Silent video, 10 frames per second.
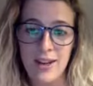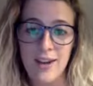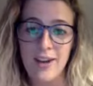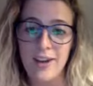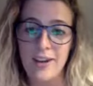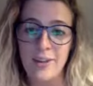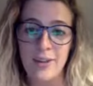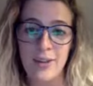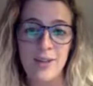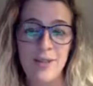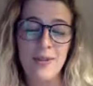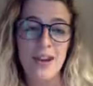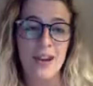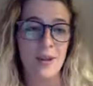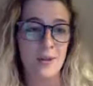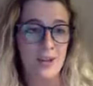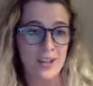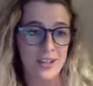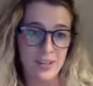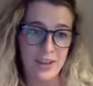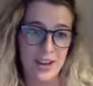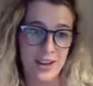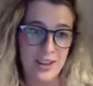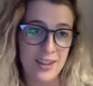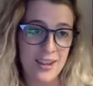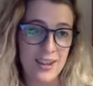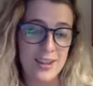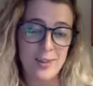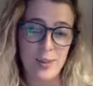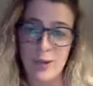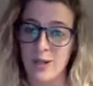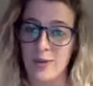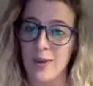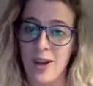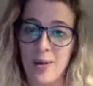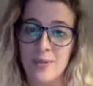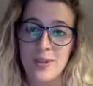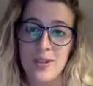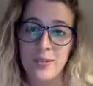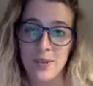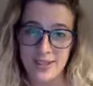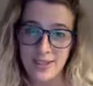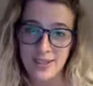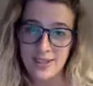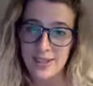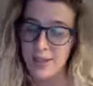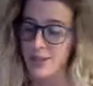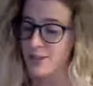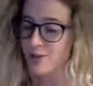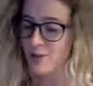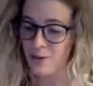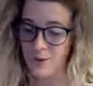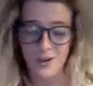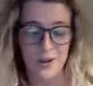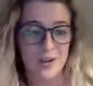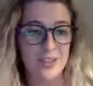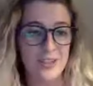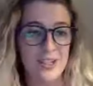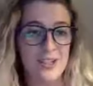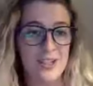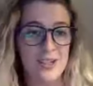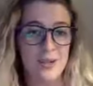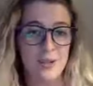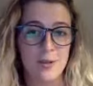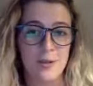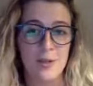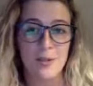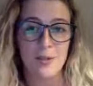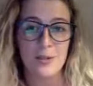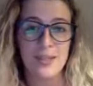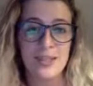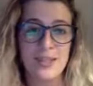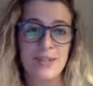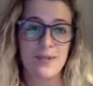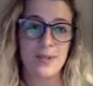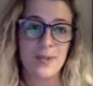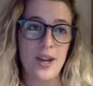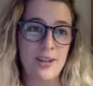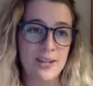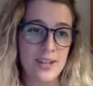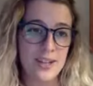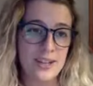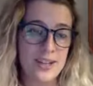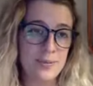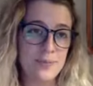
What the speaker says: on the belief that anyone can learn anything, especially when it comes to your business. So we're currently teaching social media for business and Facebook advertising.